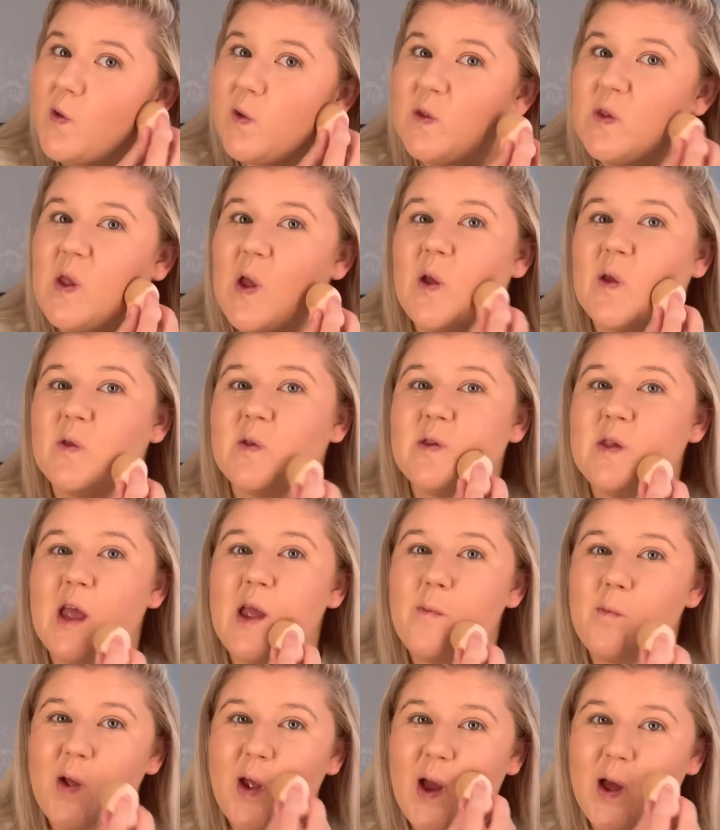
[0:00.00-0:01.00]
So
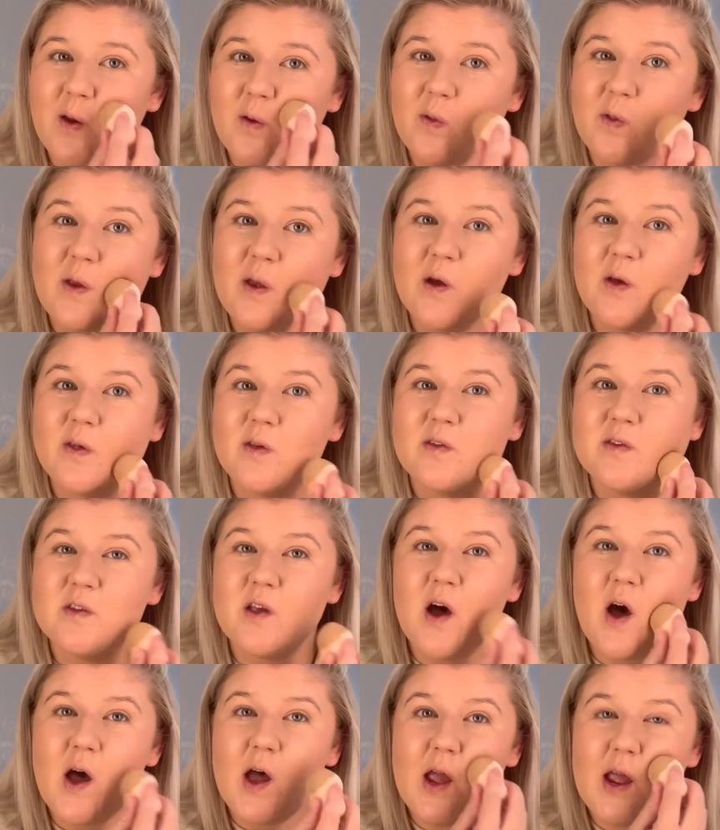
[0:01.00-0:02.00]
same again on the other
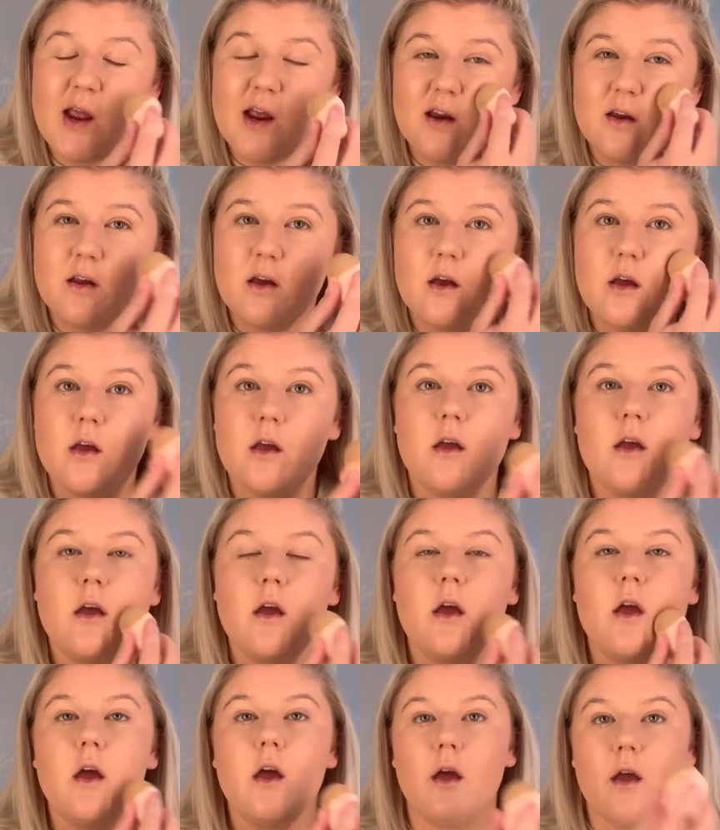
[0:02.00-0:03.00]
side.
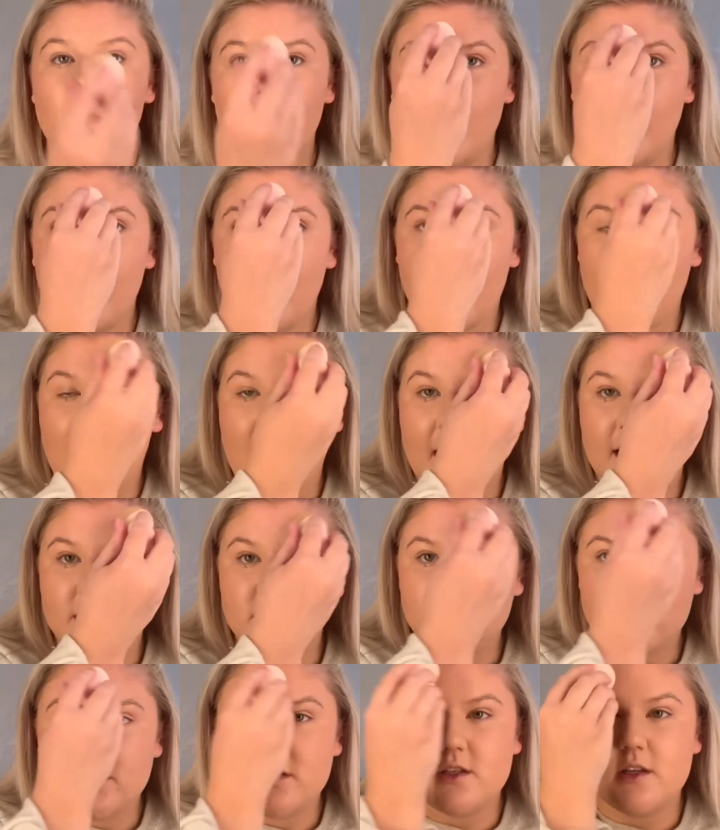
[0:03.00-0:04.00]
And
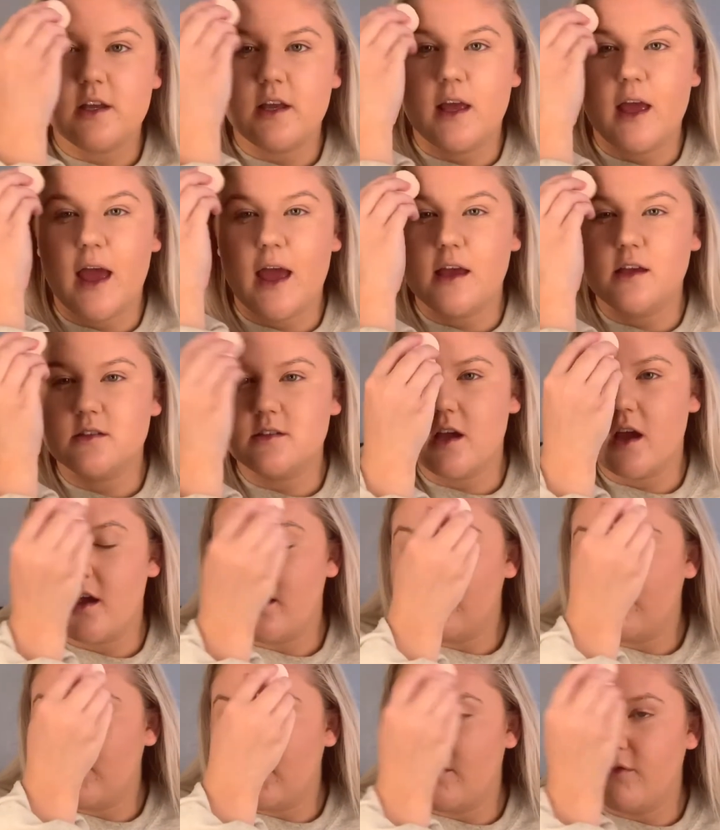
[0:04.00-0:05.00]
just in case
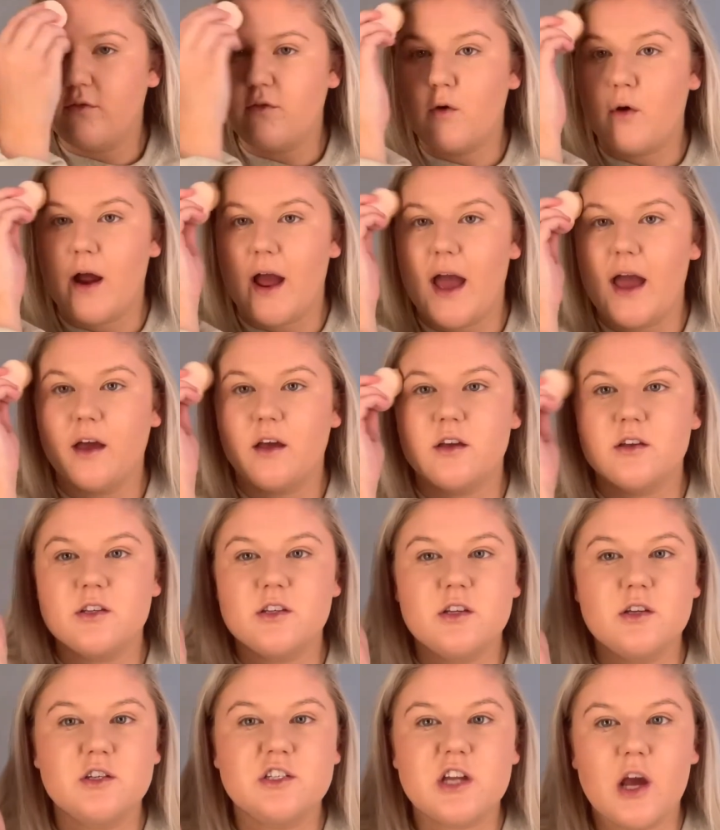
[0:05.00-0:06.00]
over the forehead,
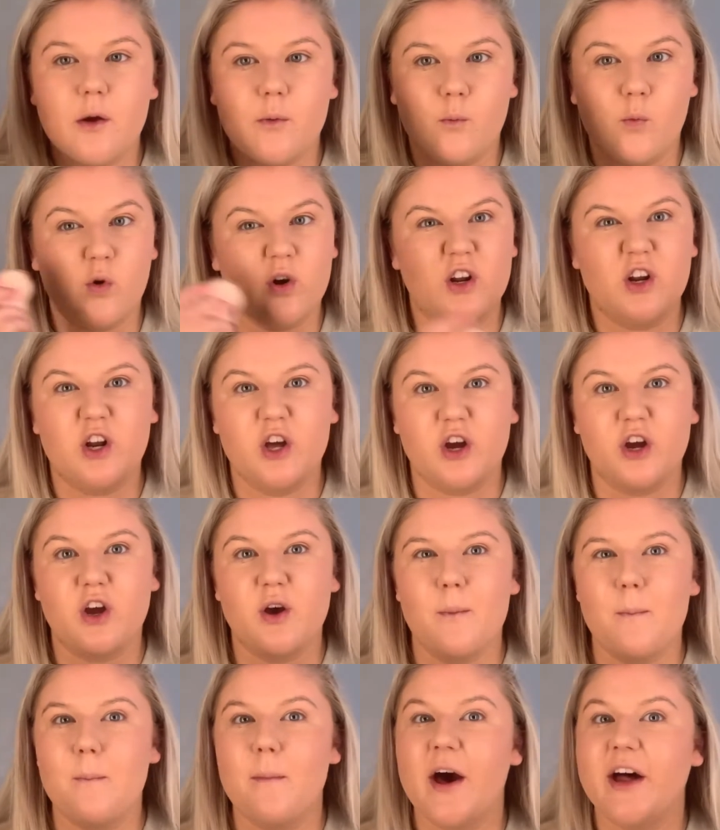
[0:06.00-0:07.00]
because you don't want to look
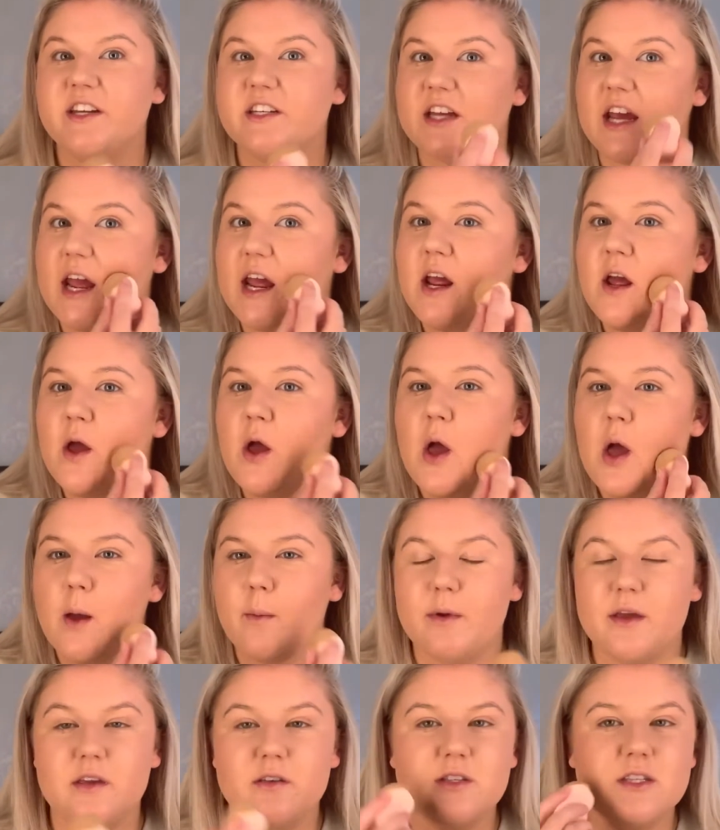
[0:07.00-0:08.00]
muddy,
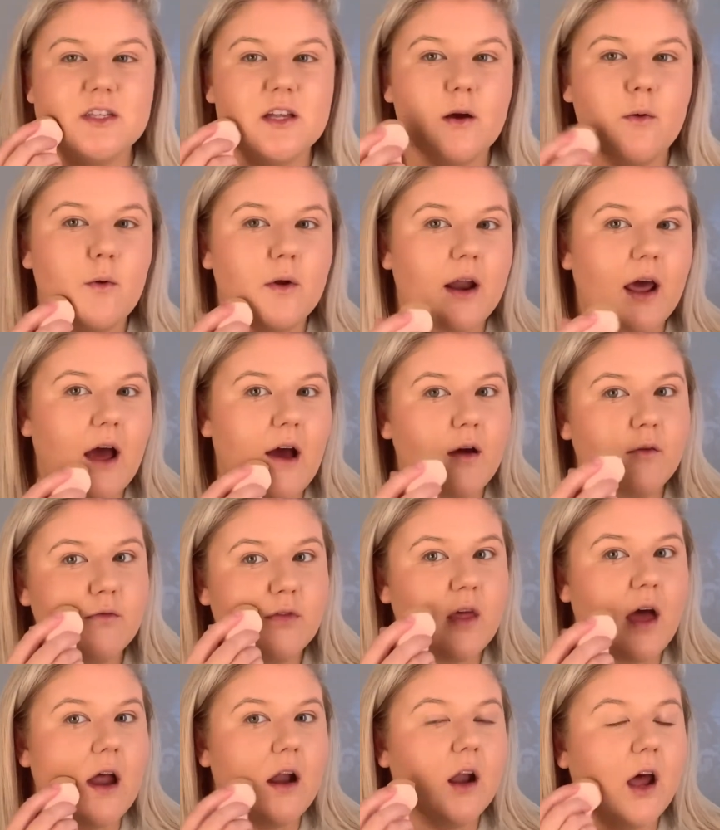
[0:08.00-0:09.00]
but you still want to have
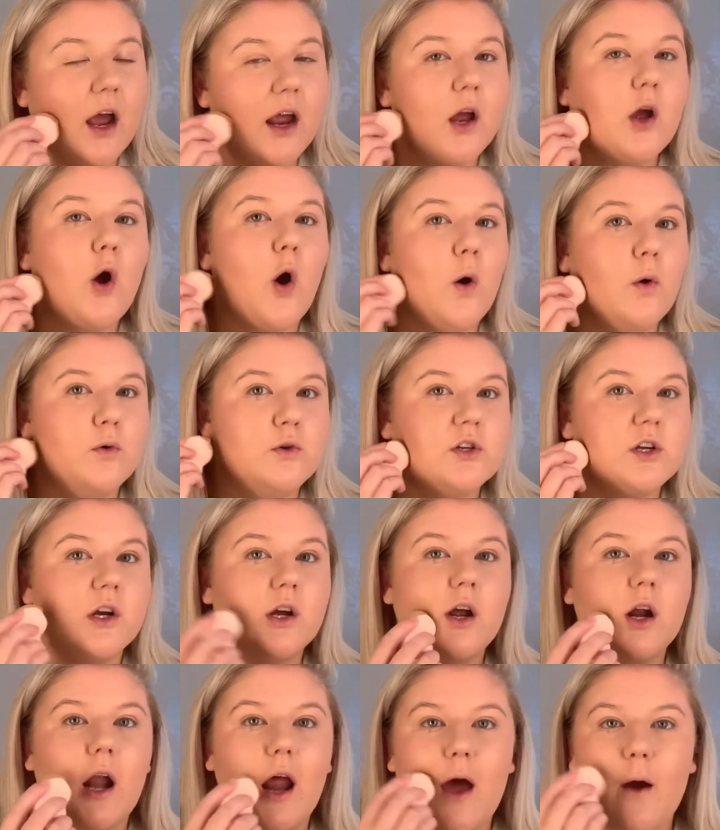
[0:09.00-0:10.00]
that like golden
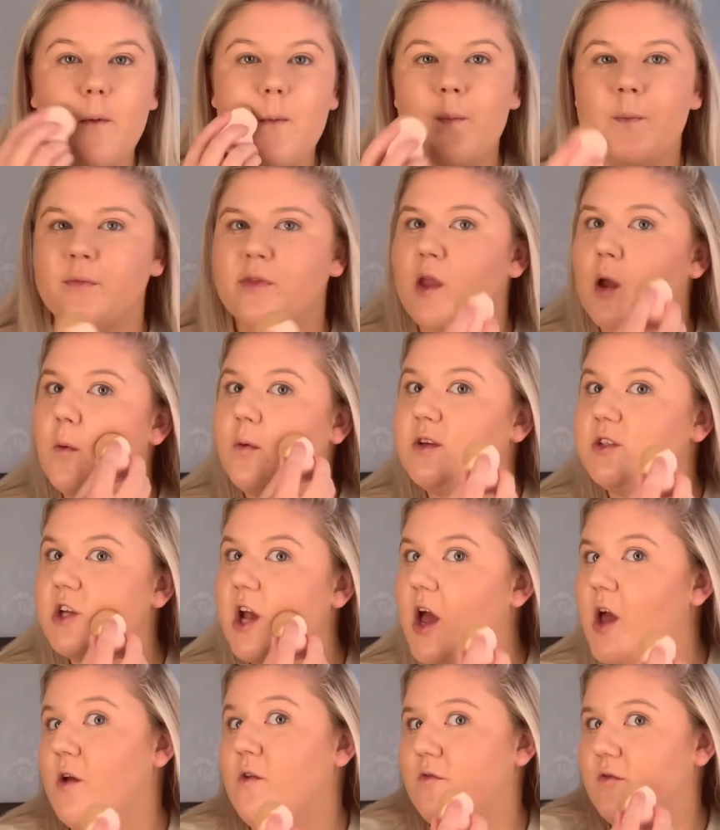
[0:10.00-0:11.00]
glow, which
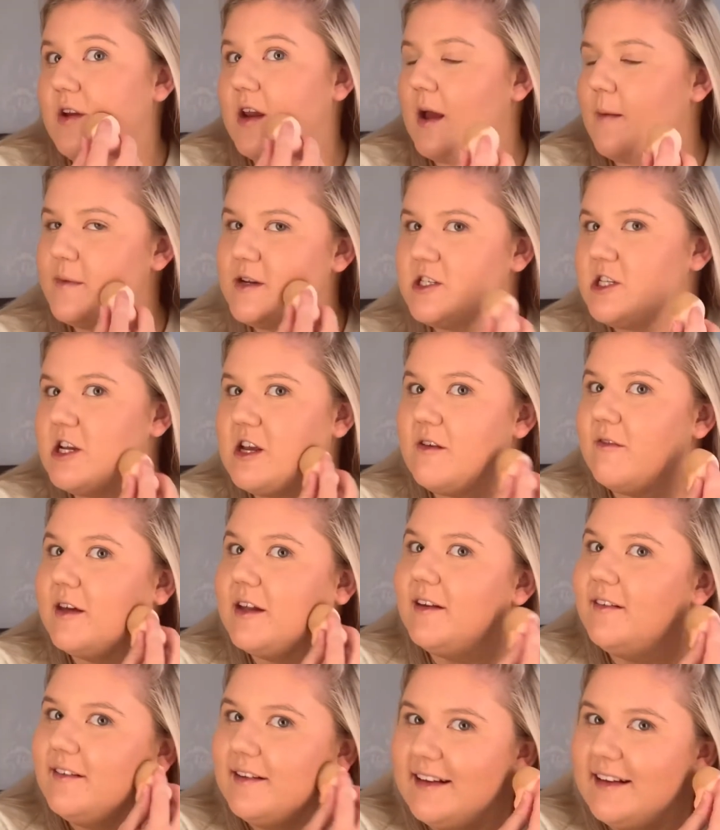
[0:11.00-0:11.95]
hopefully I'm achieving.